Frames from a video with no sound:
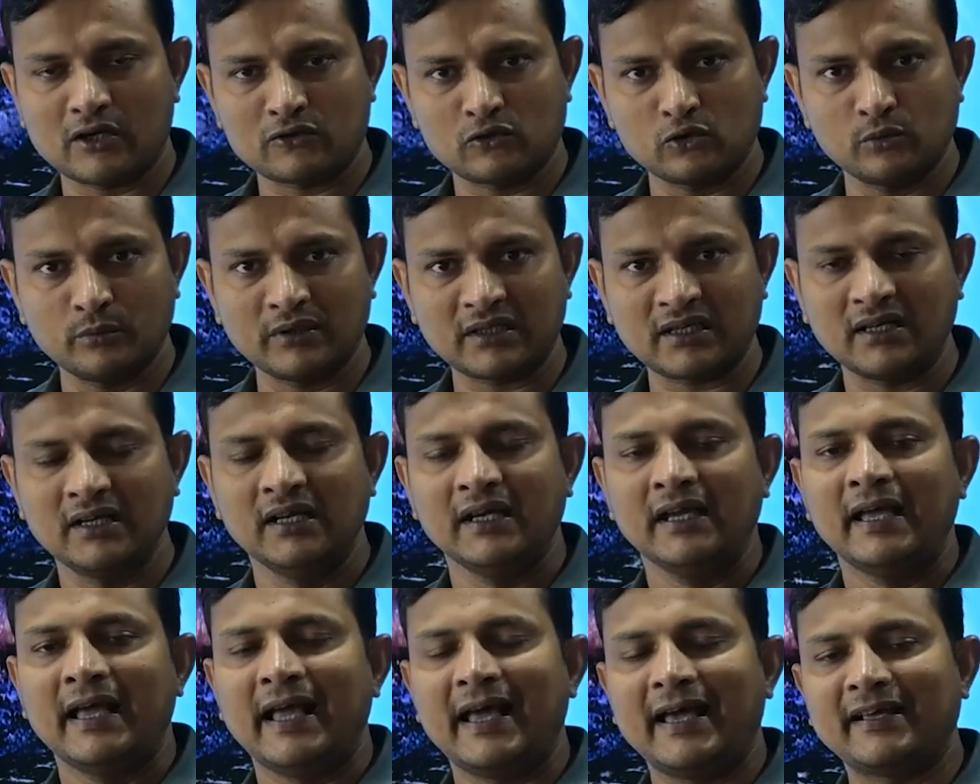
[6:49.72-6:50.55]
October,
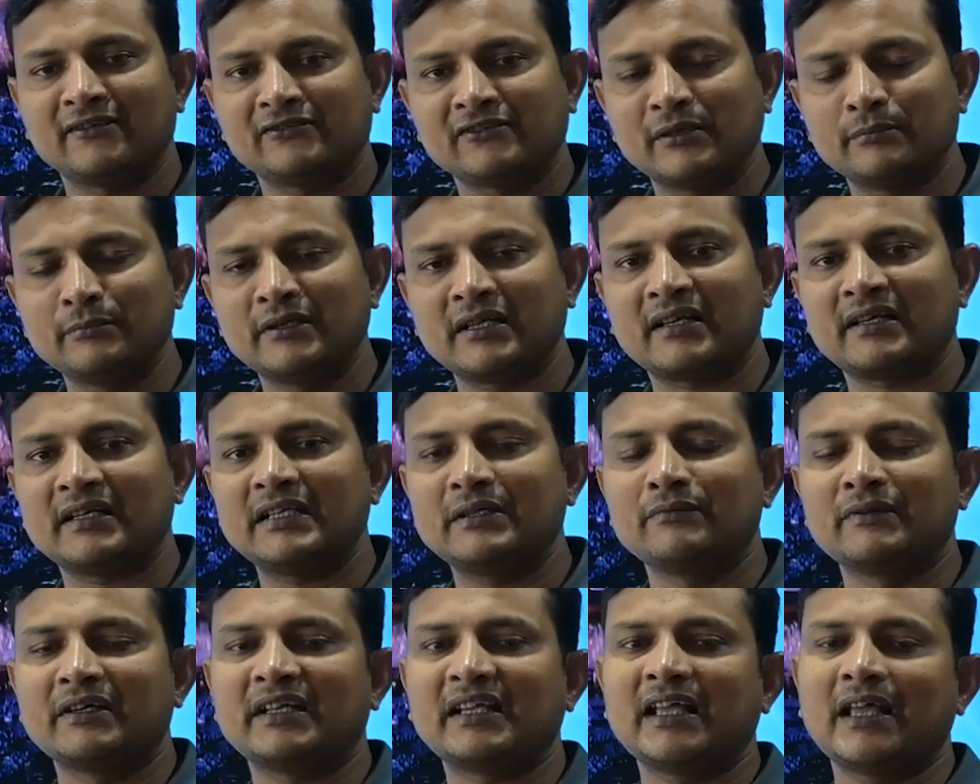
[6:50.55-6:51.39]
and similarly
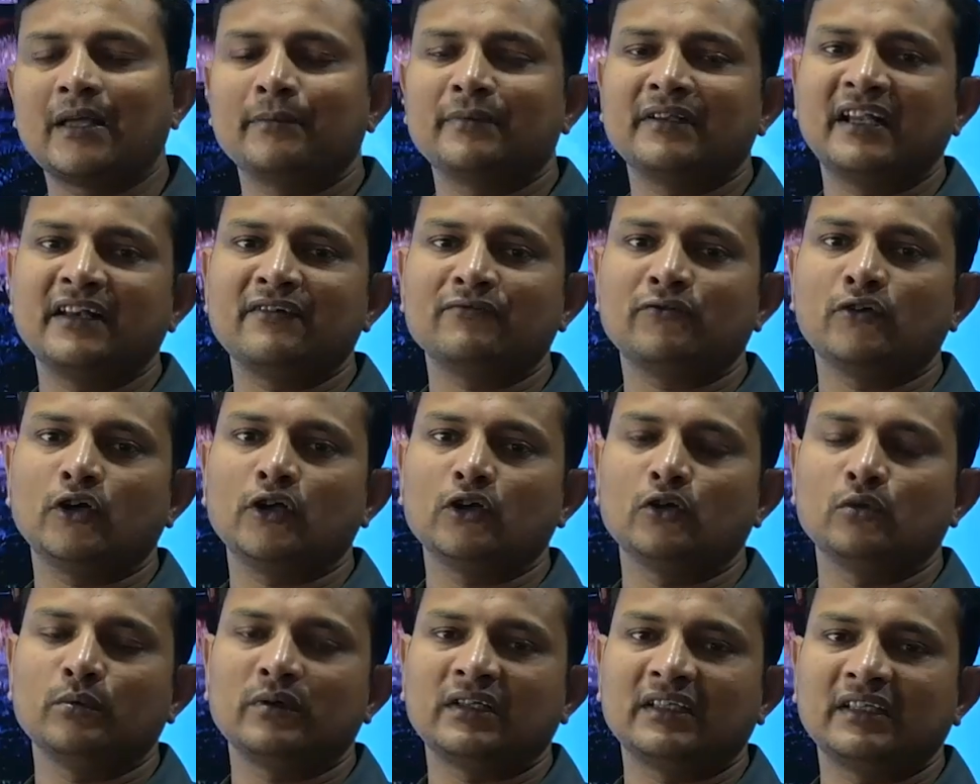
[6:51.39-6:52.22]
very heavy
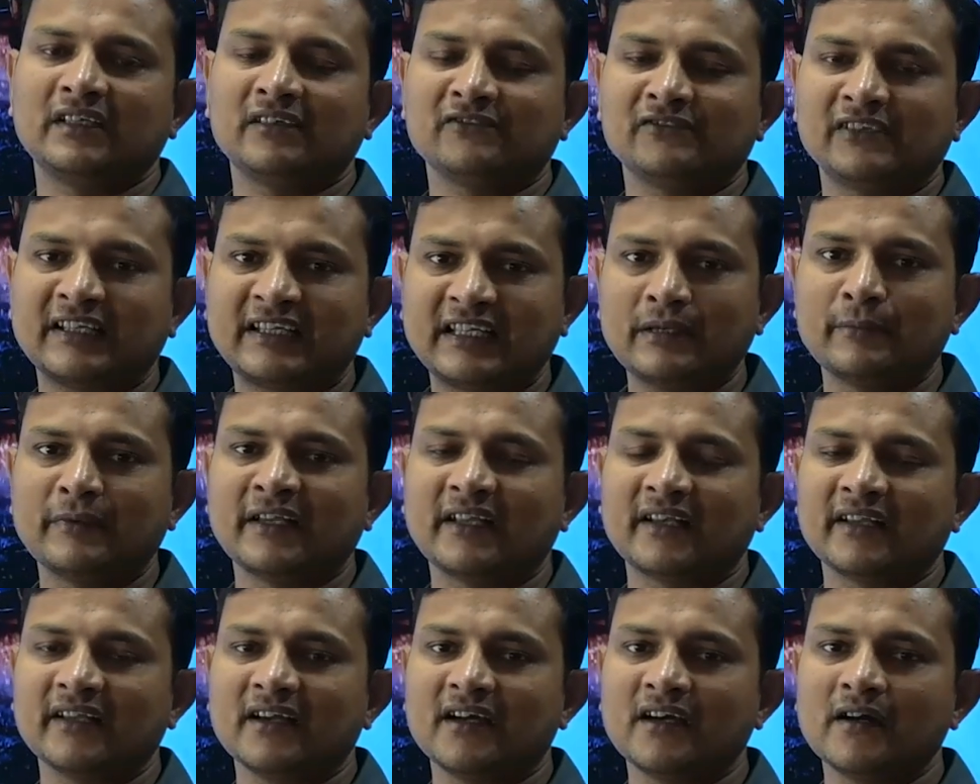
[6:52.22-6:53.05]
rainfall over the Sikkim
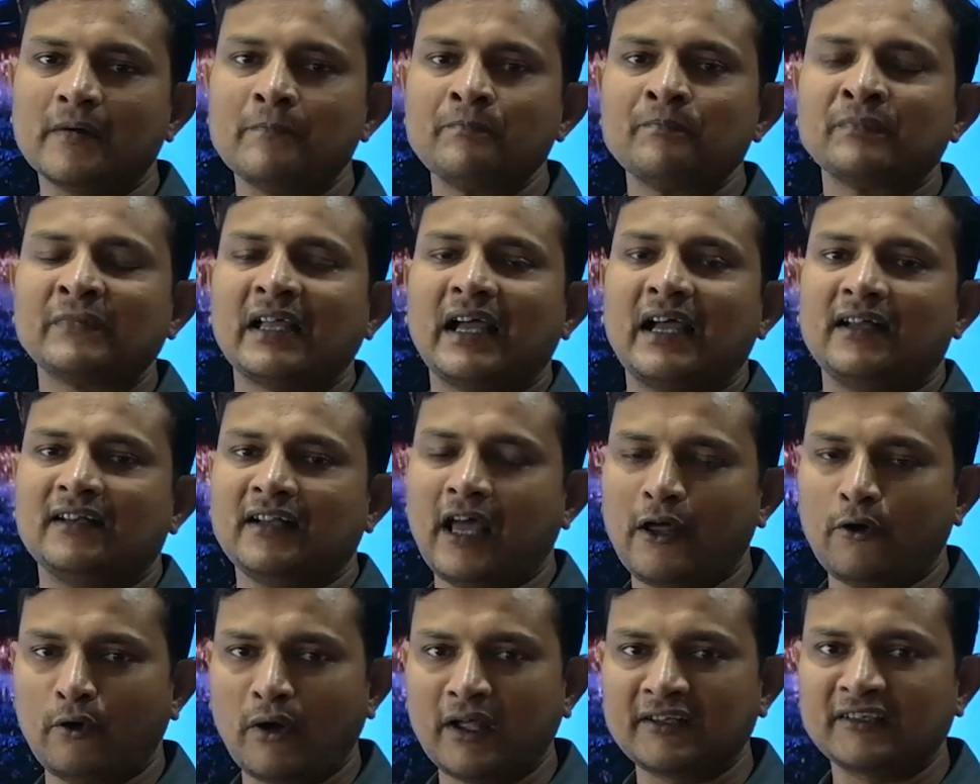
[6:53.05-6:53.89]
area and
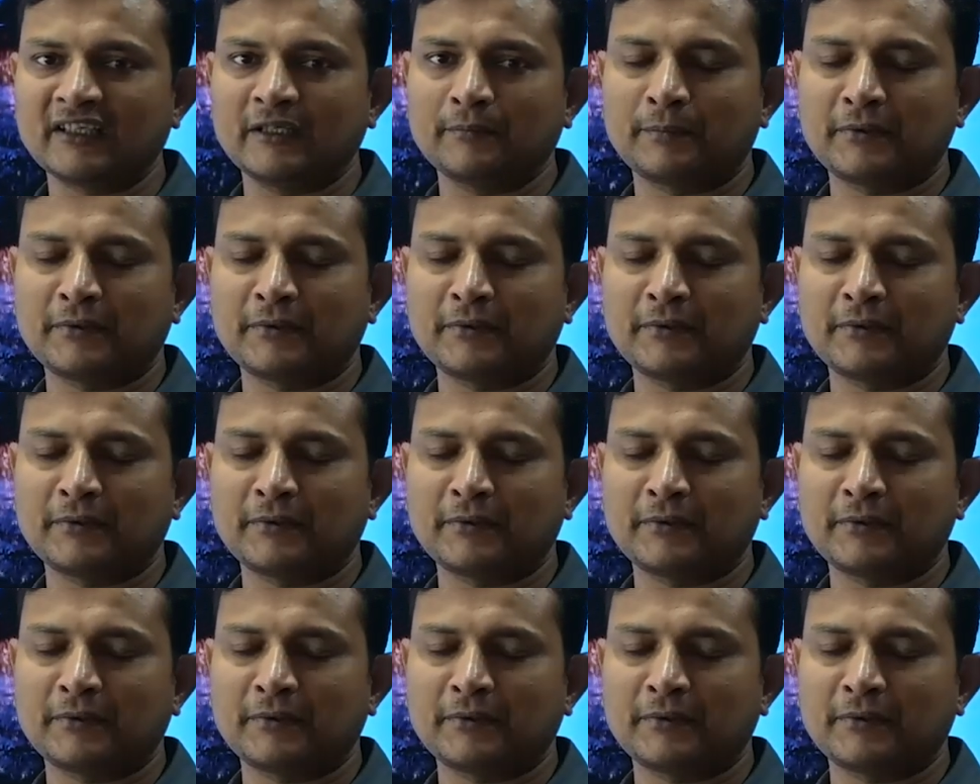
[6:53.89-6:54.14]
Arunachal